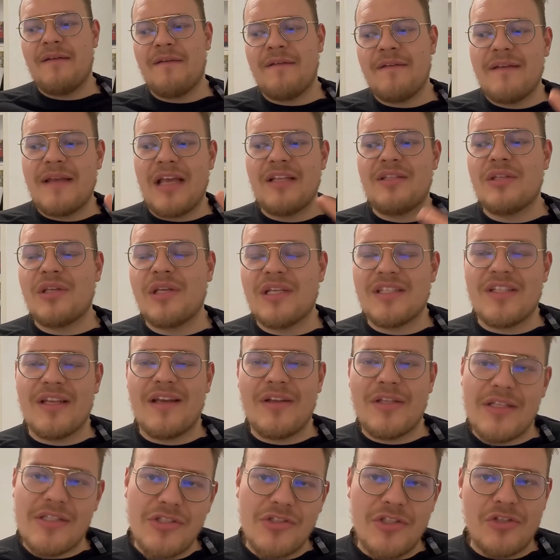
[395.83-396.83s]
In the end, I
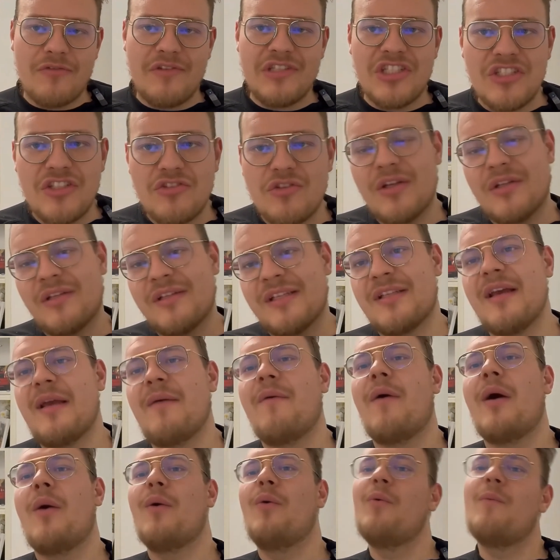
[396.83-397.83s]
think the best thing is a
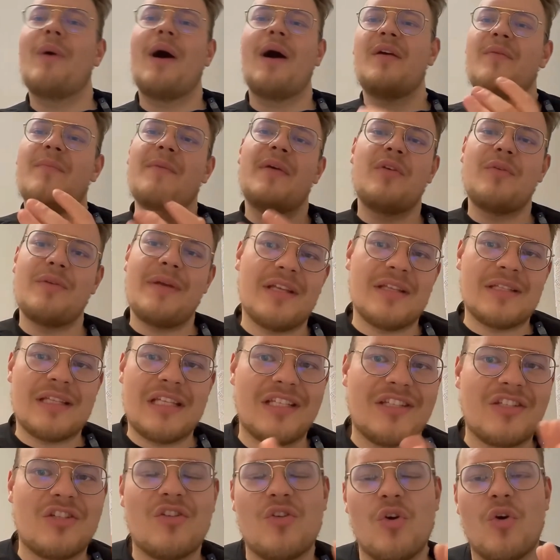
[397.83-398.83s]
middle ground between the
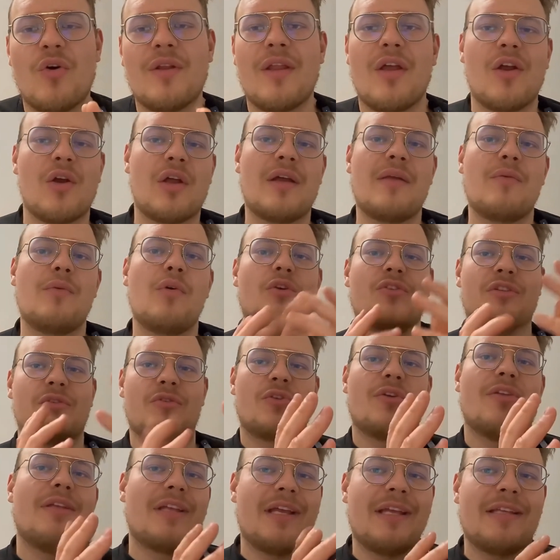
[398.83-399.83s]
historical and
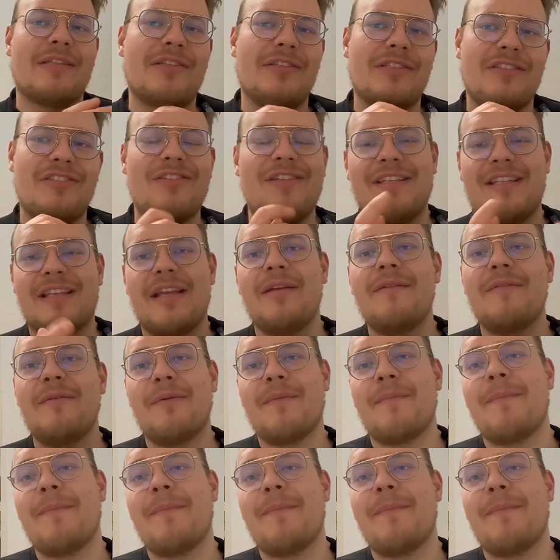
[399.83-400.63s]
beautiful sights to see.